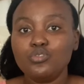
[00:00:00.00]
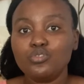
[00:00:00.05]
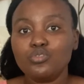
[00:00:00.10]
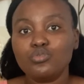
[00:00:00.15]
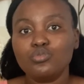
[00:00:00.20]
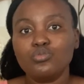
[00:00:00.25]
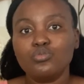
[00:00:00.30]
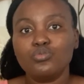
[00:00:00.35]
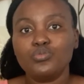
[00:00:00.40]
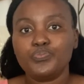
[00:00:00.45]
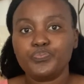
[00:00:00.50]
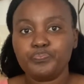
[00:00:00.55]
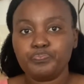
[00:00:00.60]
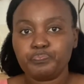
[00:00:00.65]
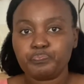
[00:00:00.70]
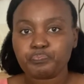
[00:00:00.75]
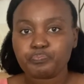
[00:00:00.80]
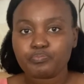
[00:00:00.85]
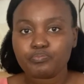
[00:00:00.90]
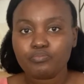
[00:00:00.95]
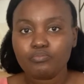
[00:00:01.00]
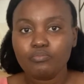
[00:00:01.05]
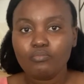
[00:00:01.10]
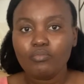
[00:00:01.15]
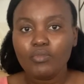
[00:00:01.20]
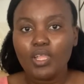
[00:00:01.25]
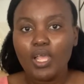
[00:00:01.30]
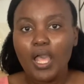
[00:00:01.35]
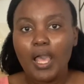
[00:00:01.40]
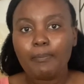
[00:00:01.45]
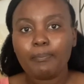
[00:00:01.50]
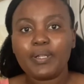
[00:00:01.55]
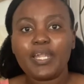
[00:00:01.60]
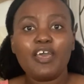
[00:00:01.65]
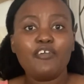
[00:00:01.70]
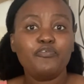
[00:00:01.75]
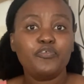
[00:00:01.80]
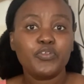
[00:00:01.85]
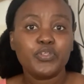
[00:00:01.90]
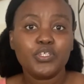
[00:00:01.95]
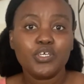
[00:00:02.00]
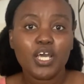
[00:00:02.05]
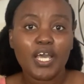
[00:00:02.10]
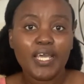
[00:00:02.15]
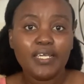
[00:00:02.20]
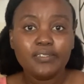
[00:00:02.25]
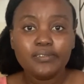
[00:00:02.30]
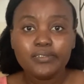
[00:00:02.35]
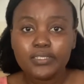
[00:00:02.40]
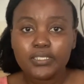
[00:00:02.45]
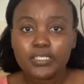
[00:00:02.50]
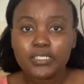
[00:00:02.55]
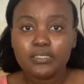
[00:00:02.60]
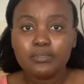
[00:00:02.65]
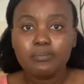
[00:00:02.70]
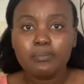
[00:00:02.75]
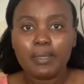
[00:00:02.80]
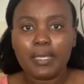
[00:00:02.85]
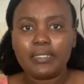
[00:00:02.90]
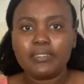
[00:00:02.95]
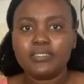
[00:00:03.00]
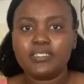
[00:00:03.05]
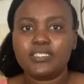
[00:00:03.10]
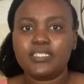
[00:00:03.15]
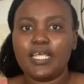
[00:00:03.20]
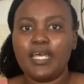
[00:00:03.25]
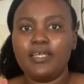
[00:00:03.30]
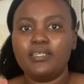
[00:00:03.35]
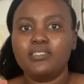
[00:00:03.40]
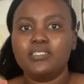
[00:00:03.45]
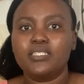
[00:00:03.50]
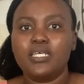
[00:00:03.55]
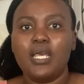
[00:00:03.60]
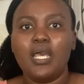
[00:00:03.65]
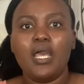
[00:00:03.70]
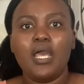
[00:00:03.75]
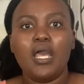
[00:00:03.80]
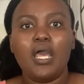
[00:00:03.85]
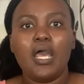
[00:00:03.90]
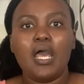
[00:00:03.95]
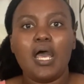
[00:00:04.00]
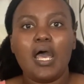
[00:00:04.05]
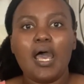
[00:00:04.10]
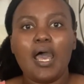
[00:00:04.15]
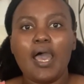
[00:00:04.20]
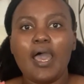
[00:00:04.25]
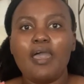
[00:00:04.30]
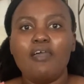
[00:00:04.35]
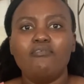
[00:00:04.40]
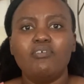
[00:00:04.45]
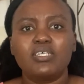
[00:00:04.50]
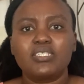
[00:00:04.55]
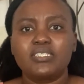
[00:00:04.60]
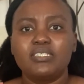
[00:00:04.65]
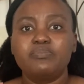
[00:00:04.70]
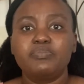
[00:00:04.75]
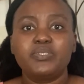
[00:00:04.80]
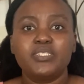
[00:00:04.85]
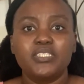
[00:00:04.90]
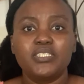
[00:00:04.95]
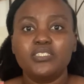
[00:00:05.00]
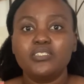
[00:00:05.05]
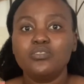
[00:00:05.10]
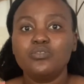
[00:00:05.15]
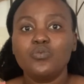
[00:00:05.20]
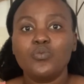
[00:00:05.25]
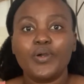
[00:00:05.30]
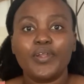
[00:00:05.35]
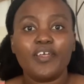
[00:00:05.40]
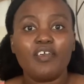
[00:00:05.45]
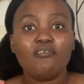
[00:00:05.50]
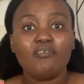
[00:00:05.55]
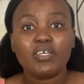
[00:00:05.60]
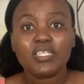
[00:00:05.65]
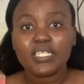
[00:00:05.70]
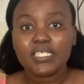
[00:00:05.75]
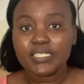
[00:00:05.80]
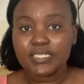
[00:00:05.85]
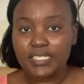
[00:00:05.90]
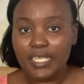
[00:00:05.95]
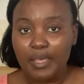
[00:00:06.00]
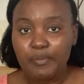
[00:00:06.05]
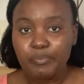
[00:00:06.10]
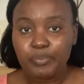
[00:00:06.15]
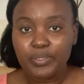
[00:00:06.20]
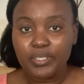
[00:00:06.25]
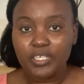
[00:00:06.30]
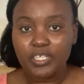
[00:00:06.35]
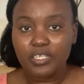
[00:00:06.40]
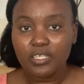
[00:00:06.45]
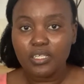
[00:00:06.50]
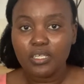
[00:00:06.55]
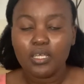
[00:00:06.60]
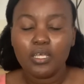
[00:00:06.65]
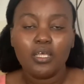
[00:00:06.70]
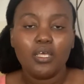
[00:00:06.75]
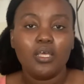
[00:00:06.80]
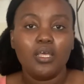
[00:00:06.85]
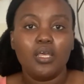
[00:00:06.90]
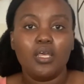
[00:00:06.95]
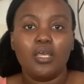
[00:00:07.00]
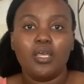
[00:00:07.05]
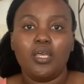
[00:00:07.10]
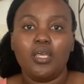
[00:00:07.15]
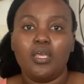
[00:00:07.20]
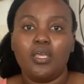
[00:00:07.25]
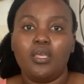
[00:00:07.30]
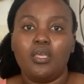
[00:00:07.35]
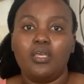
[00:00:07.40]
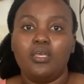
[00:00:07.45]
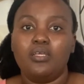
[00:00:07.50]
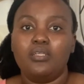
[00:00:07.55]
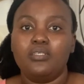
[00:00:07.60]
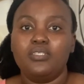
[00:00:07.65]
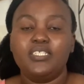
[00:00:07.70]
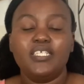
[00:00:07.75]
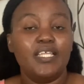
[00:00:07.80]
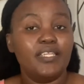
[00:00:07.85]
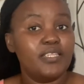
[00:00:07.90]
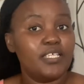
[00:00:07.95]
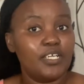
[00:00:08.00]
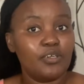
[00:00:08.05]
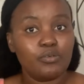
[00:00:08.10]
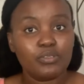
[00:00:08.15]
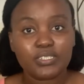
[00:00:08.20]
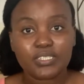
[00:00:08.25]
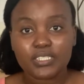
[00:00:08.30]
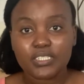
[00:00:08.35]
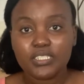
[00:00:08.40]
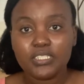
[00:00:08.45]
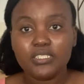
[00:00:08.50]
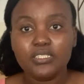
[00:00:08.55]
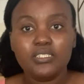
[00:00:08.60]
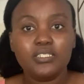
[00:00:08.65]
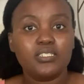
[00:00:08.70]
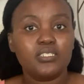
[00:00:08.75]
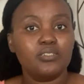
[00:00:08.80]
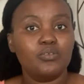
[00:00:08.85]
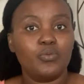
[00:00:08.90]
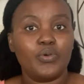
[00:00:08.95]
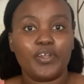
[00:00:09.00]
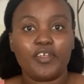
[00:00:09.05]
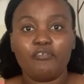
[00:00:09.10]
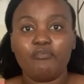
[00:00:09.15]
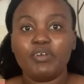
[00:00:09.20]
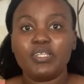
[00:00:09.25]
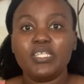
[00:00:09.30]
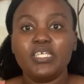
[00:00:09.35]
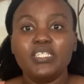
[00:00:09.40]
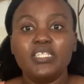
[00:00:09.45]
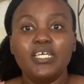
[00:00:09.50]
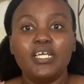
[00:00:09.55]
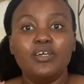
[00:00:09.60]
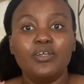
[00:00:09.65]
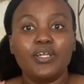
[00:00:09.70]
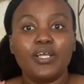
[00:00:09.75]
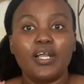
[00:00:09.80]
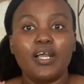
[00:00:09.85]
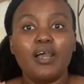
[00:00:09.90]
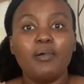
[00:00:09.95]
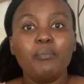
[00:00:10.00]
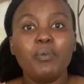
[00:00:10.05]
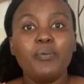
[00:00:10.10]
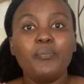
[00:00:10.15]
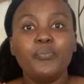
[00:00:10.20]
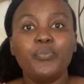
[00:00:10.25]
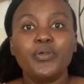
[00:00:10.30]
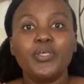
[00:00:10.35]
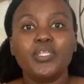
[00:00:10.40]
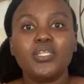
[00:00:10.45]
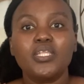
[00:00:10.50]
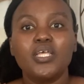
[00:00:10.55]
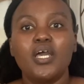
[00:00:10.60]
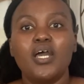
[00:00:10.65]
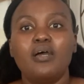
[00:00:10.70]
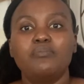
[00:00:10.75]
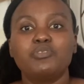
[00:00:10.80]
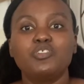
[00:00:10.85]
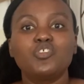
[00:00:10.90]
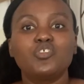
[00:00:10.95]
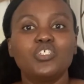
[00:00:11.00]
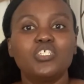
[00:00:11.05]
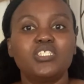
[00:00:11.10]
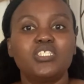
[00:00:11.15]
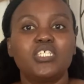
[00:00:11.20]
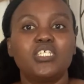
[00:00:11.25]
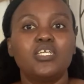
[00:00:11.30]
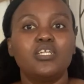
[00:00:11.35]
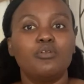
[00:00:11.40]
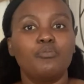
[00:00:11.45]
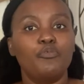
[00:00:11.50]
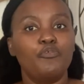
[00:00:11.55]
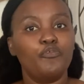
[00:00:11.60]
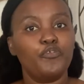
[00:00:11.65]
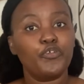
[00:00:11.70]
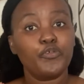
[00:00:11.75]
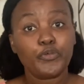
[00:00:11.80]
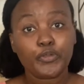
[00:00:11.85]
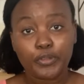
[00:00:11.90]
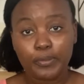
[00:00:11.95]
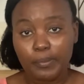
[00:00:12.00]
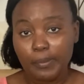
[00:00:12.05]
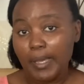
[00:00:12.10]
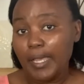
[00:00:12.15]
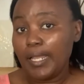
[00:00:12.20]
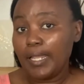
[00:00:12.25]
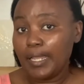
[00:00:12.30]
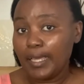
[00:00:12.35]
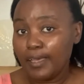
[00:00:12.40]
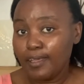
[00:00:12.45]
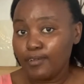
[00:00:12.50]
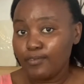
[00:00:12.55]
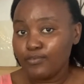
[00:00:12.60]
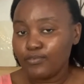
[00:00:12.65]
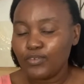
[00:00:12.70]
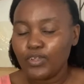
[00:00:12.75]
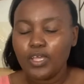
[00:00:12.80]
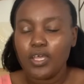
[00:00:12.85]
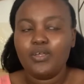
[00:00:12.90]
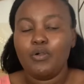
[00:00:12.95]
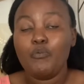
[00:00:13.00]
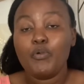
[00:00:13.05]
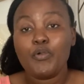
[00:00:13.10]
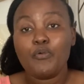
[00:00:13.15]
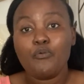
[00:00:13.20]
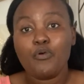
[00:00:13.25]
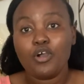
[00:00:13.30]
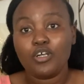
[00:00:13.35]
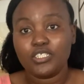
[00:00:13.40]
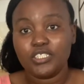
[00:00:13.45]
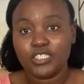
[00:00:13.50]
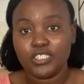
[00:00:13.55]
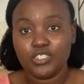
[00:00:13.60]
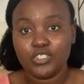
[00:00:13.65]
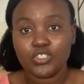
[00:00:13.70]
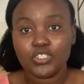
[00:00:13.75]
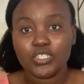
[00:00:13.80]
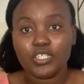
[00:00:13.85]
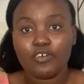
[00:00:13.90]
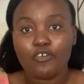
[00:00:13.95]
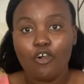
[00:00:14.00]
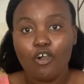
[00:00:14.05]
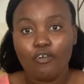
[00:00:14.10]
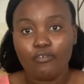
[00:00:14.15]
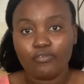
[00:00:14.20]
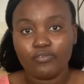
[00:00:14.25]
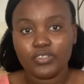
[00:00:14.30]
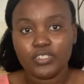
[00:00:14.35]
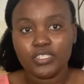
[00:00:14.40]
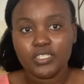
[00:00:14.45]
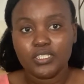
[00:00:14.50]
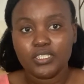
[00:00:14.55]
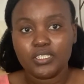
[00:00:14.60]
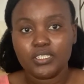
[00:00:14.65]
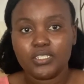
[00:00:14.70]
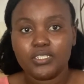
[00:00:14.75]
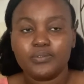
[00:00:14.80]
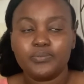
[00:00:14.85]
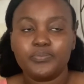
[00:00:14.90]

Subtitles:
to apply for the ID meant that I have accepted whatever that's happening, and that was it. Whatever that they're gonna come up with, I'm just gonna take it and move on with my life. We walked into the office.